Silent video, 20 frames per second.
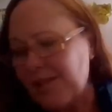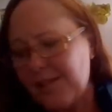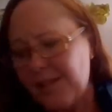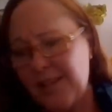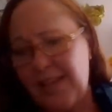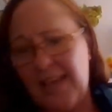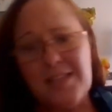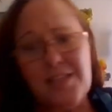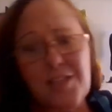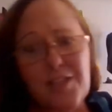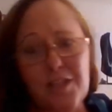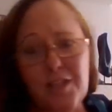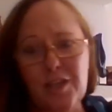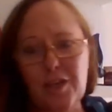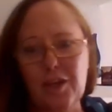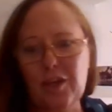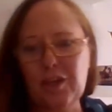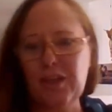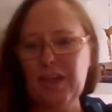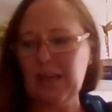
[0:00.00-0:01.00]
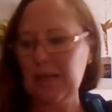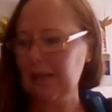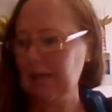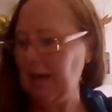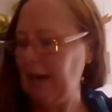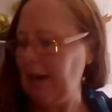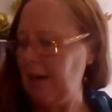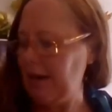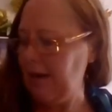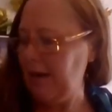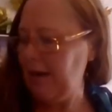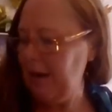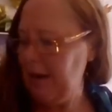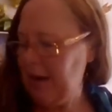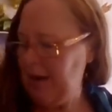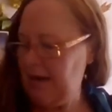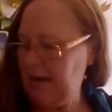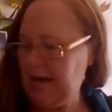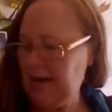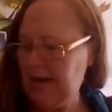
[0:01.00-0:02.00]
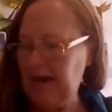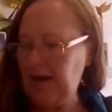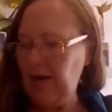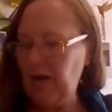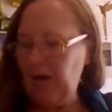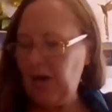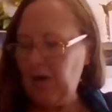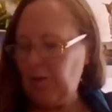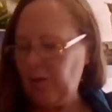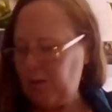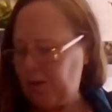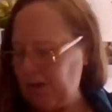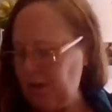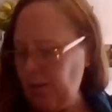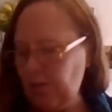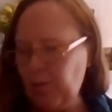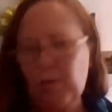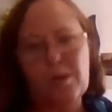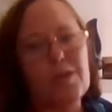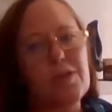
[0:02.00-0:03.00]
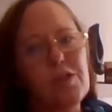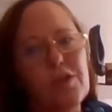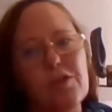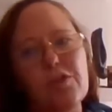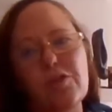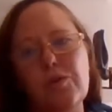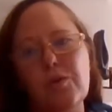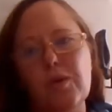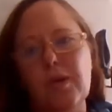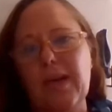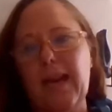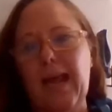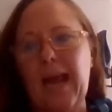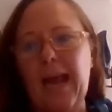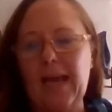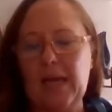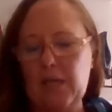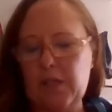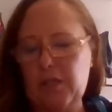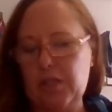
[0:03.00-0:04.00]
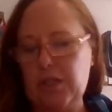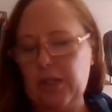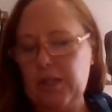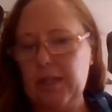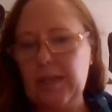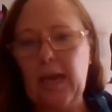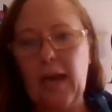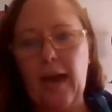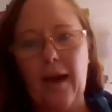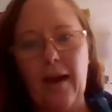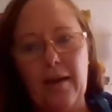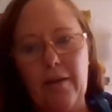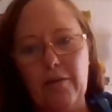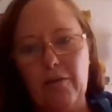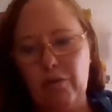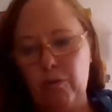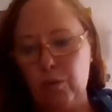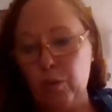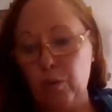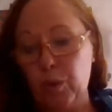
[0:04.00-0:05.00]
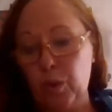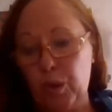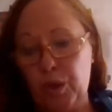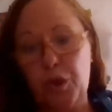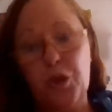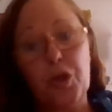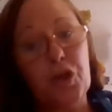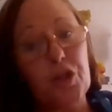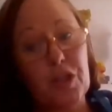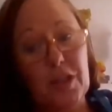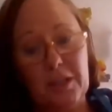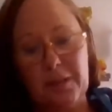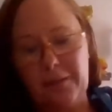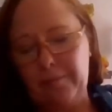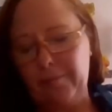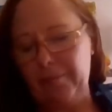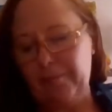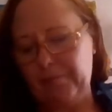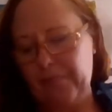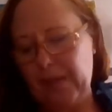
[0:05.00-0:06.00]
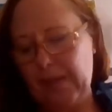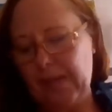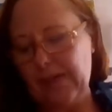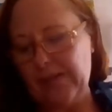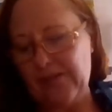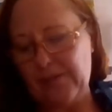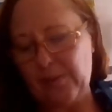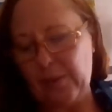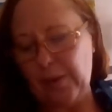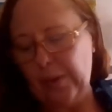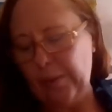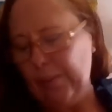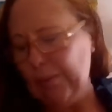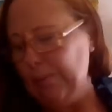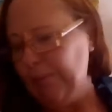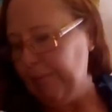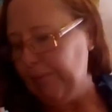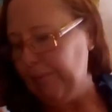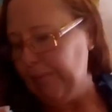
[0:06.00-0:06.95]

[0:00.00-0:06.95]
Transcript: So that's the union card. And I also want to draw an action card for union as well.